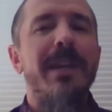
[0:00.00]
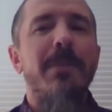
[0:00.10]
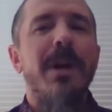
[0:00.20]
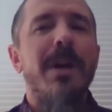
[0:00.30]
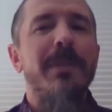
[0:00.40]

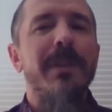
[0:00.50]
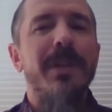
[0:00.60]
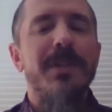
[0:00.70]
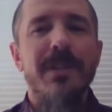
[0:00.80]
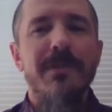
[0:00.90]

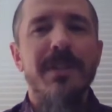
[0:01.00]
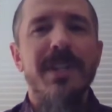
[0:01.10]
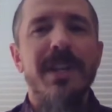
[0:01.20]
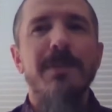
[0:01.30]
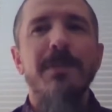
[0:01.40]
populations of the
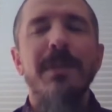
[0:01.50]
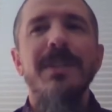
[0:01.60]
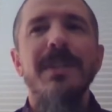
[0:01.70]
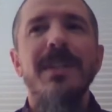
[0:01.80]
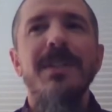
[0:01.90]
same
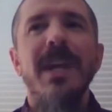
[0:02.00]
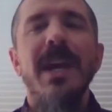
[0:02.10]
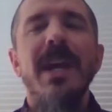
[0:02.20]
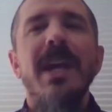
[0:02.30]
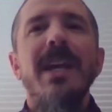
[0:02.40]
species
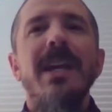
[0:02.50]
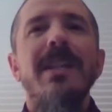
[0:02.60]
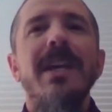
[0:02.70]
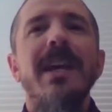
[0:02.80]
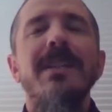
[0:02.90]

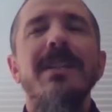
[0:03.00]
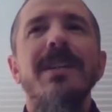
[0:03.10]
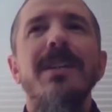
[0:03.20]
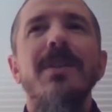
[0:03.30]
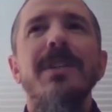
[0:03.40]
in that
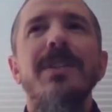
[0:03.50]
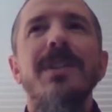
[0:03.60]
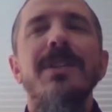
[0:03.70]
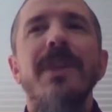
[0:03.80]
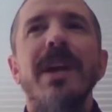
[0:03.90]
uh, you know these
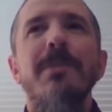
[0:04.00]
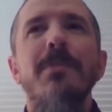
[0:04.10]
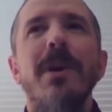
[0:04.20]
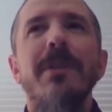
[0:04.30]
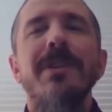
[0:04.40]
these rather
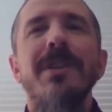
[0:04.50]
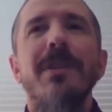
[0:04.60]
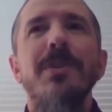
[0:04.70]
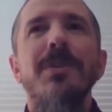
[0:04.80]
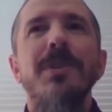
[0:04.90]
moderate
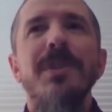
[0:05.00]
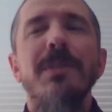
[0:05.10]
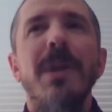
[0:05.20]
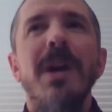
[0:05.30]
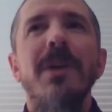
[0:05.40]
temperatures
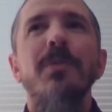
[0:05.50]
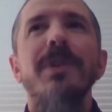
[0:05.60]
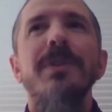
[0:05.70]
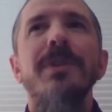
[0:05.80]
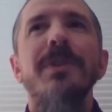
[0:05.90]
and mild
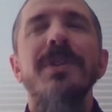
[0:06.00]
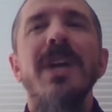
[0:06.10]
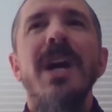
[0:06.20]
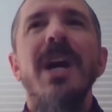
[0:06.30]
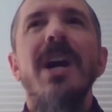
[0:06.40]
winters
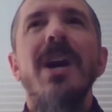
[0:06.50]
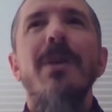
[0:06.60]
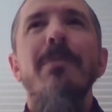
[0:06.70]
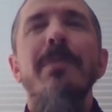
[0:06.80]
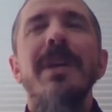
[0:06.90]

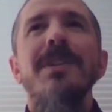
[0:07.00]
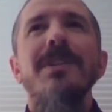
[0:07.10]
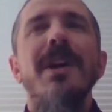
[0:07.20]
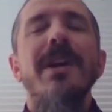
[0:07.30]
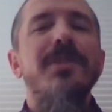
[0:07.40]
um, it's
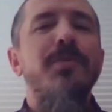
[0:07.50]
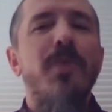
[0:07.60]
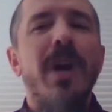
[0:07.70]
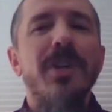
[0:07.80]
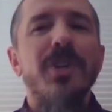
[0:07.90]
not as
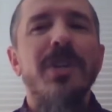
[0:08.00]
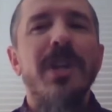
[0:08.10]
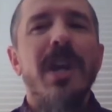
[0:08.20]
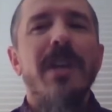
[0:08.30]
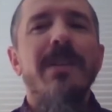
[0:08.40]
rushed
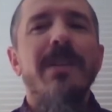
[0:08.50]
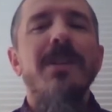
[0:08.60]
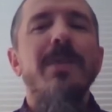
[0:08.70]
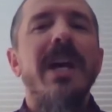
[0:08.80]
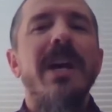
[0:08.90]
they
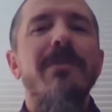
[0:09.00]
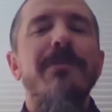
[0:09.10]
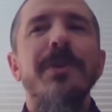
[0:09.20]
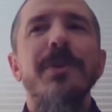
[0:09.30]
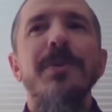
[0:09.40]
don't have
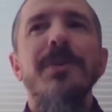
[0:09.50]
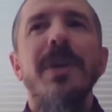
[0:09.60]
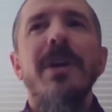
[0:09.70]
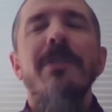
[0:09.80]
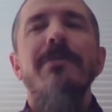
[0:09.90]
those
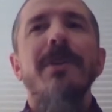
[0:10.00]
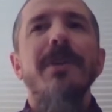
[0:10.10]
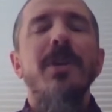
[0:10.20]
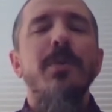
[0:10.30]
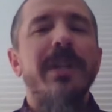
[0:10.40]

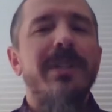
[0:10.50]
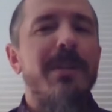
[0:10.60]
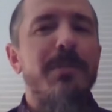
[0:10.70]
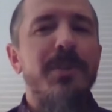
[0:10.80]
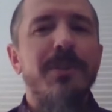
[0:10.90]
very quick
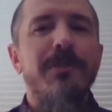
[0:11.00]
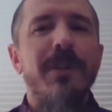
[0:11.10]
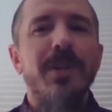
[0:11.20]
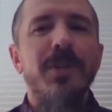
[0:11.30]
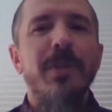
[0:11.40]
temperature
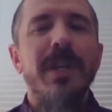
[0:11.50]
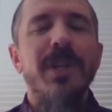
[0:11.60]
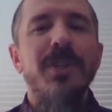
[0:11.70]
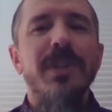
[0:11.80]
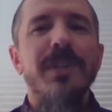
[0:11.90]

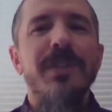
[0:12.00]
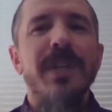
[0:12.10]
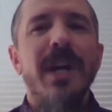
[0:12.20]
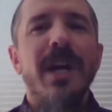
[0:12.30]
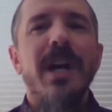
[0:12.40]
fluctuations
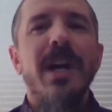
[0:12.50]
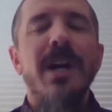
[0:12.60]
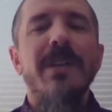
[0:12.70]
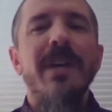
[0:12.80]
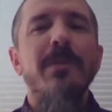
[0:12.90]

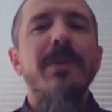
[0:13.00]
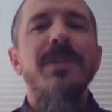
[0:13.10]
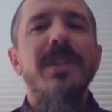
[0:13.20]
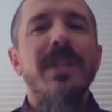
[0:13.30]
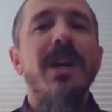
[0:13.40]
uh, that we
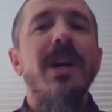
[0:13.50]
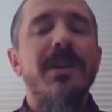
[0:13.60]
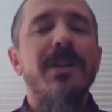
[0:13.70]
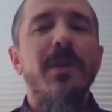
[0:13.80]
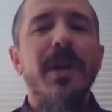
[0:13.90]
see uh,
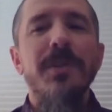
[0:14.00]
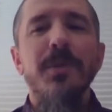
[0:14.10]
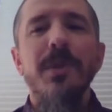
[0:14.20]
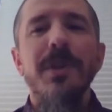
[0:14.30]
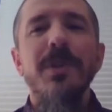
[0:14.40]
you know
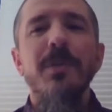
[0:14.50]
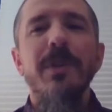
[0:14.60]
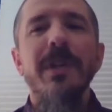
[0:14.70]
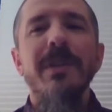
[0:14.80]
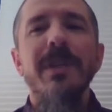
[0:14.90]
elsewhere in New
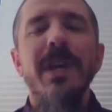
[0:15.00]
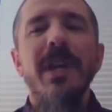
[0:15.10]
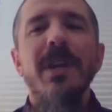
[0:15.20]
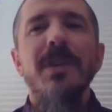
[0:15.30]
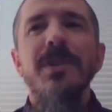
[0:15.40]
England
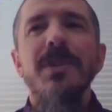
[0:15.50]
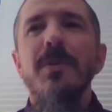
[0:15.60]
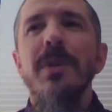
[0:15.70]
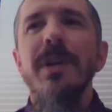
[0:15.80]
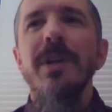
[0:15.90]

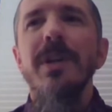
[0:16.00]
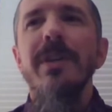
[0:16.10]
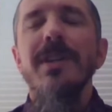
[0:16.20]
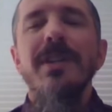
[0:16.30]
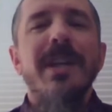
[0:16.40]
so, uh, you know,
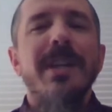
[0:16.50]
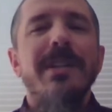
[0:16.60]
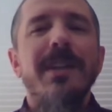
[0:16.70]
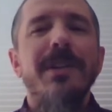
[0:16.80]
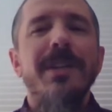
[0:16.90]
they can just kind of
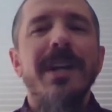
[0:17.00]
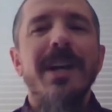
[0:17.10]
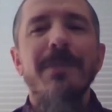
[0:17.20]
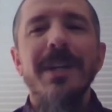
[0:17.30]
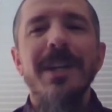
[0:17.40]
take their
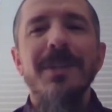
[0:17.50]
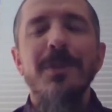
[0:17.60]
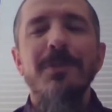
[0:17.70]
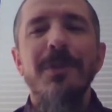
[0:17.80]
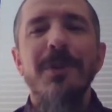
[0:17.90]
time, I guess,
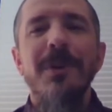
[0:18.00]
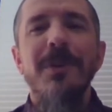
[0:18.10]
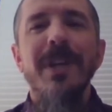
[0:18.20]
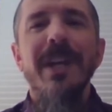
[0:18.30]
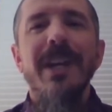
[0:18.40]

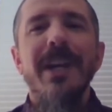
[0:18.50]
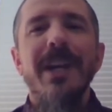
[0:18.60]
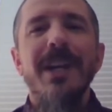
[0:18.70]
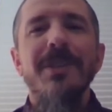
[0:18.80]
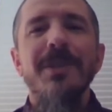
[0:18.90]
overall.
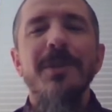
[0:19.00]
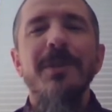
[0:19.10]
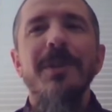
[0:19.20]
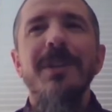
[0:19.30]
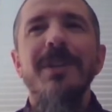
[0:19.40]
Uh,
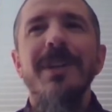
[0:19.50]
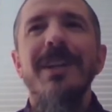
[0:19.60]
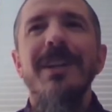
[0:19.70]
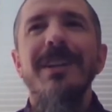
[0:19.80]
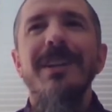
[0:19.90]
so you know,
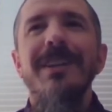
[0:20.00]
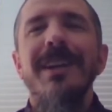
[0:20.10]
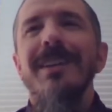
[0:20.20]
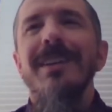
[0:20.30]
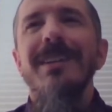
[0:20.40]
it,
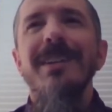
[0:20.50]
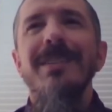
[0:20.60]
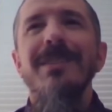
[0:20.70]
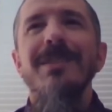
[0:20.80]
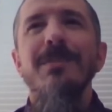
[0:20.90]
yeah, and
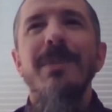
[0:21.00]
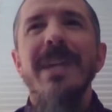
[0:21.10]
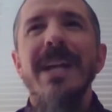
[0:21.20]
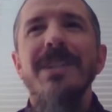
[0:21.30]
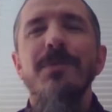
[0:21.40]
it's
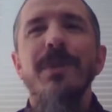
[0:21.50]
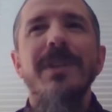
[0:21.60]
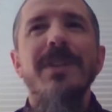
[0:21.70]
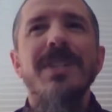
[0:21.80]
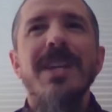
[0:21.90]
that's really
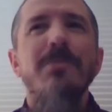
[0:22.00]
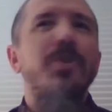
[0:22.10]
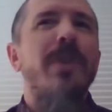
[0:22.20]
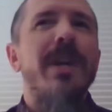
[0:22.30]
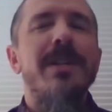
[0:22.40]
the same
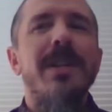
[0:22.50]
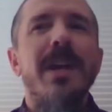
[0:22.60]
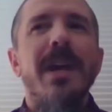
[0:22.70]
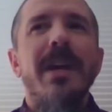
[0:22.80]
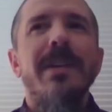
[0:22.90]
trend
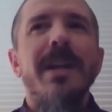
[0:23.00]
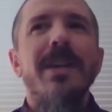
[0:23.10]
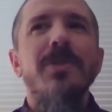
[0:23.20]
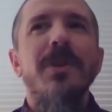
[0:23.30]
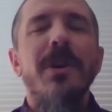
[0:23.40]
that I
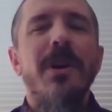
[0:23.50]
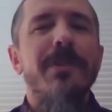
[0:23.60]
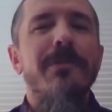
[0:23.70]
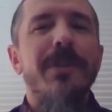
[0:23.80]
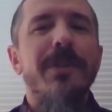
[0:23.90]
saw
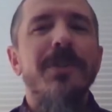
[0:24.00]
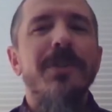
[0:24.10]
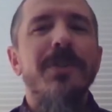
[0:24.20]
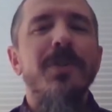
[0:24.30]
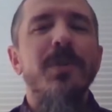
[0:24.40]
on the vineyard
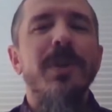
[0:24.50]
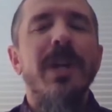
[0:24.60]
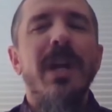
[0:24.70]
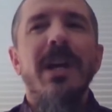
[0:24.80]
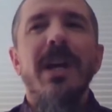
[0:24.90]
too, where
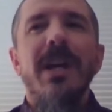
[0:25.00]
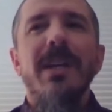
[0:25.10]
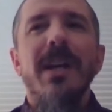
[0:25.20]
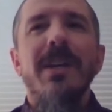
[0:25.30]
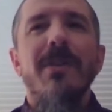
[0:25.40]
I,
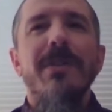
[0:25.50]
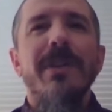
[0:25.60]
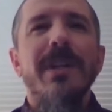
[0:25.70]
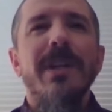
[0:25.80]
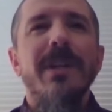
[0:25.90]
I called
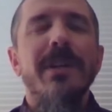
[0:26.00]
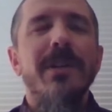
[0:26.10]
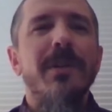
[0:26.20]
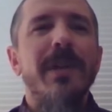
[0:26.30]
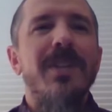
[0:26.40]
it a uh,
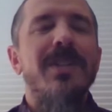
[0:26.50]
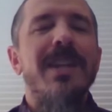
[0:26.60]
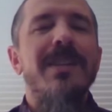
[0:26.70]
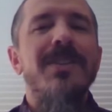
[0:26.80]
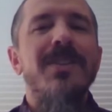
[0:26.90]
you know
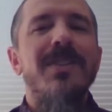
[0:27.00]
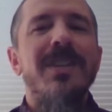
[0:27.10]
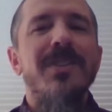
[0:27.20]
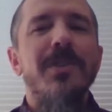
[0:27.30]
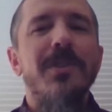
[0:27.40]
extended
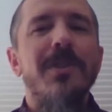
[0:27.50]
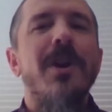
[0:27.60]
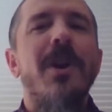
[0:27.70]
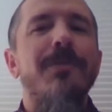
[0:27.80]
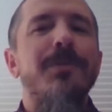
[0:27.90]
seasonal
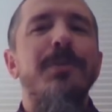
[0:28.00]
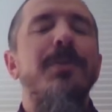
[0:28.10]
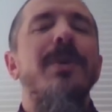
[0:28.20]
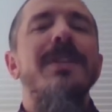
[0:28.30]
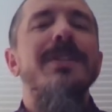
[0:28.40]
larval
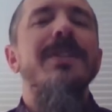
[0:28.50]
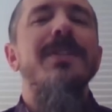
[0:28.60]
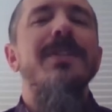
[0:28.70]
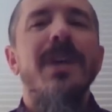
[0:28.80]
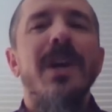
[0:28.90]

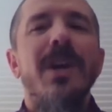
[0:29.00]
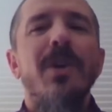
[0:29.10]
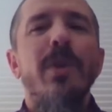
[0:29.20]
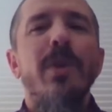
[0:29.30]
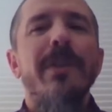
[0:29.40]
presence,
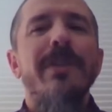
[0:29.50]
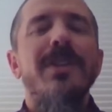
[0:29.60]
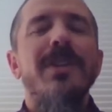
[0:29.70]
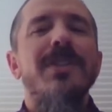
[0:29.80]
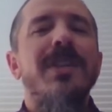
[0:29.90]
where they
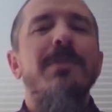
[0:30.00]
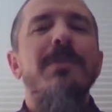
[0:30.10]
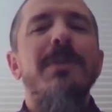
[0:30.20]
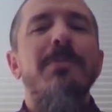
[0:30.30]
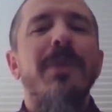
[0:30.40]
just seem to
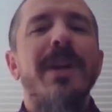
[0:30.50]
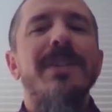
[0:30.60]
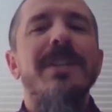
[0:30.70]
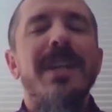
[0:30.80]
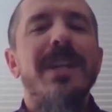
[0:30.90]
be
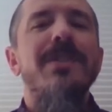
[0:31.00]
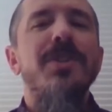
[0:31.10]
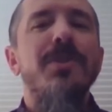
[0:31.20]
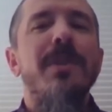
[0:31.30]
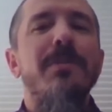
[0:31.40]
present in the
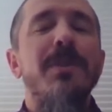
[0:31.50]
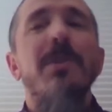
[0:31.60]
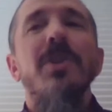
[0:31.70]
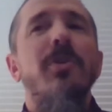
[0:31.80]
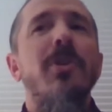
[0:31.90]
streams
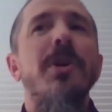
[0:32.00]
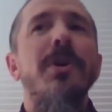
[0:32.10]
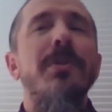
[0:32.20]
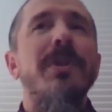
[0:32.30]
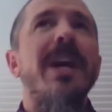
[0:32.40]
much
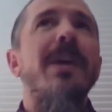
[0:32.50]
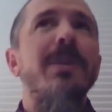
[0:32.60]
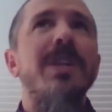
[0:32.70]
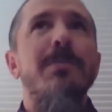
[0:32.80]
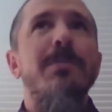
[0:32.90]
longer than I
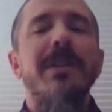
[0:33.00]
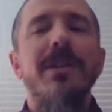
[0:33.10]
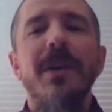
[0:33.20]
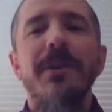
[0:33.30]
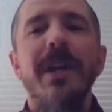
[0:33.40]
would expect
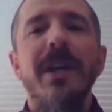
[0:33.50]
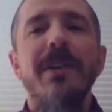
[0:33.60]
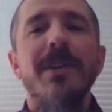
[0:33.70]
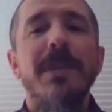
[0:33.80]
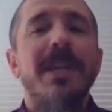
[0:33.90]
in other
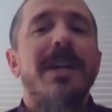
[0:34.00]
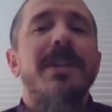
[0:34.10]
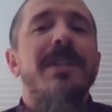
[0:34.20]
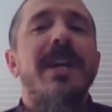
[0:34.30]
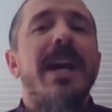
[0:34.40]
areas
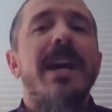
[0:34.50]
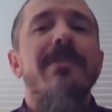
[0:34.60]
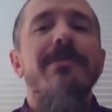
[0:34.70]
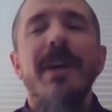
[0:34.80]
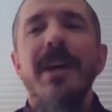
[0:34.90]
because they
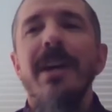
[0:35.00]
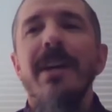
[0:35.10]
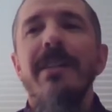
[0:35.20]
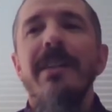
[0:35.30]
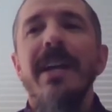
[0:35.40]
have
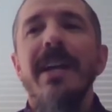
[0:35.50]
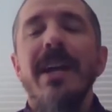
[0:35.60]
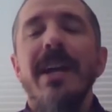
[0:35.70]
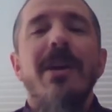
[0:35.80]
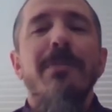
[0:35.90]
that
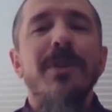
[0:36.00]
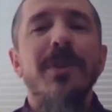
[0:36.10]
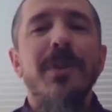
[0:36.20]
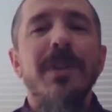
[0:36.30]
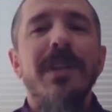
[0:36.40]
that
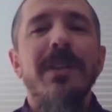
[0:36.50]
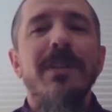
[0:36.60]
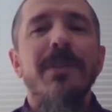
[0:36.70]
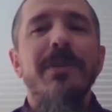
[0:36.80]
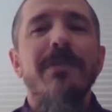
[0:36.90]
opportunity.
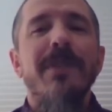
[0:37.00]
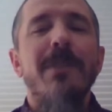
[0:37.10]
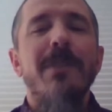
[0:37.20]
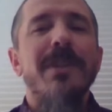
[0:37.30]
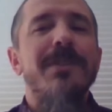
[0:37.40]
You know, their
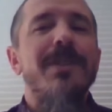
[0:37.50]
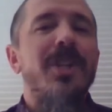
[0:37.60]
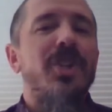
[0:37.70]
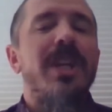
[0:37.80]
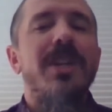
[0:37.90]
environment does
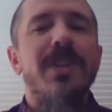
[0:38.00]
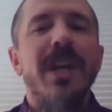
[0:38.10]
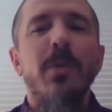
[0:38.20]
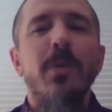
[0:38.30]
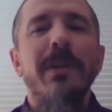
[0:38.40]
not change
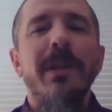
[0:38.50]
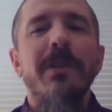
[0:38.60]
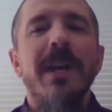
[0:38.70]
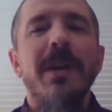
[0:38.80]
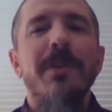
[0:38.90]
that quickly
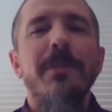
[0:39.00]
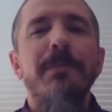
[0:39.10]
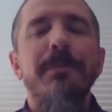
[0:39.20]
around them.